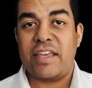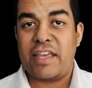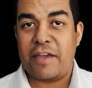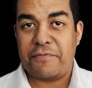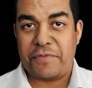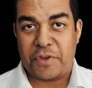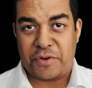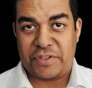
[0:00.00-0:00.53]

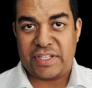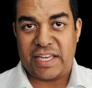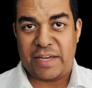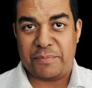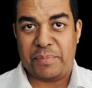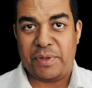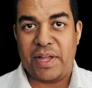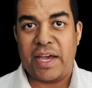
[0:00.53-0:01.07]
if they're
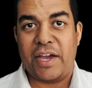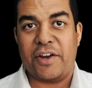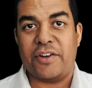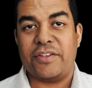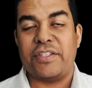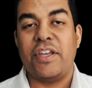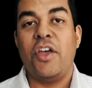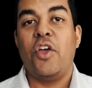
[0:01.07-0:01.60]
team
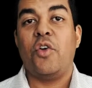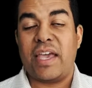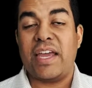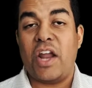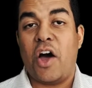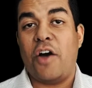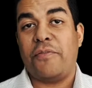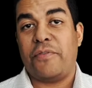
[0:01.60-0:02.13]
players,
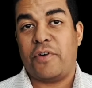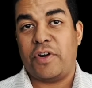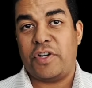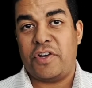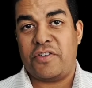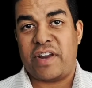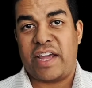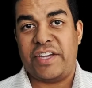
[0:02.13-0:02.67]
can offer a
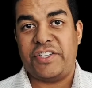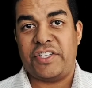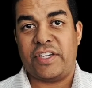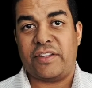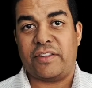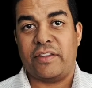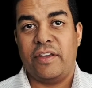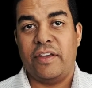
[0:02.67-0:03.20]

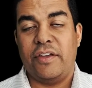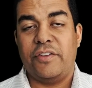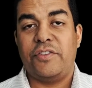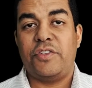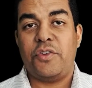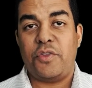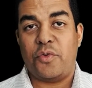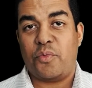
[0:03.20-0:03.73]
donation
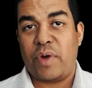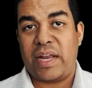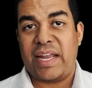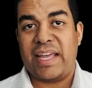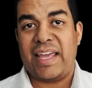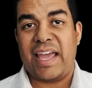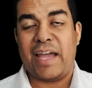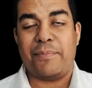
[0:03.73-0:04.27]
to the
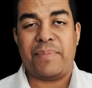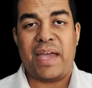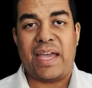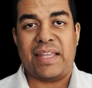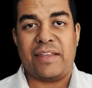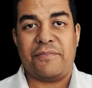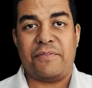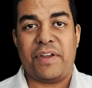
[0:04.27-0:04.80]
winning
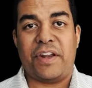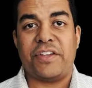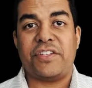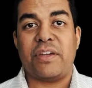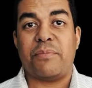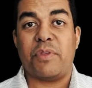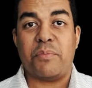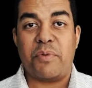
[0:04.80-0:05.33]
campaign that finished
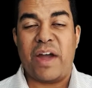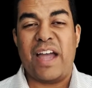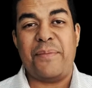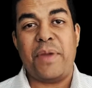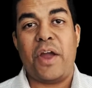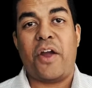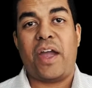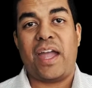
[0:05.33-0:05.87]
up the
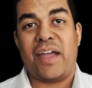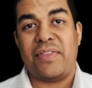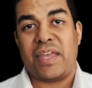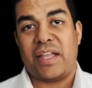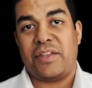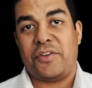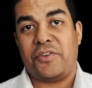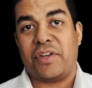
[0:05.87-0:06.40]
primary, and
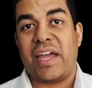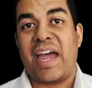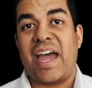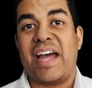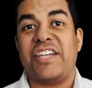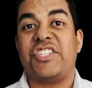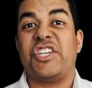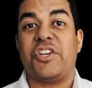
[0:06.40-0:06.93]
that little
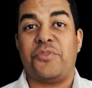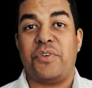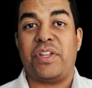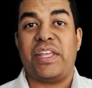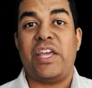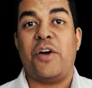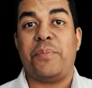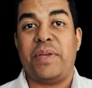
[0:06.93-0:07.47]
cash can really
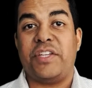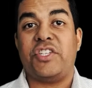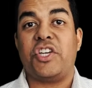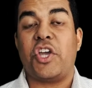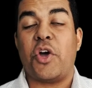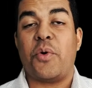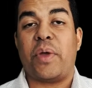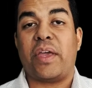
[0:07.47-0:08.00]
help get you
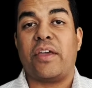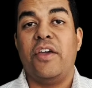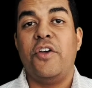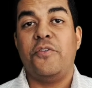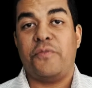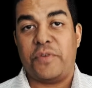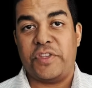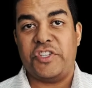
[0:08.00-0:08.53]
going
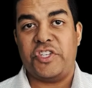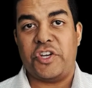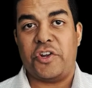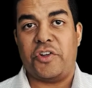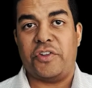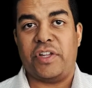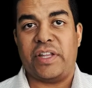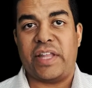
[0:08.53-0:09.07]
for the general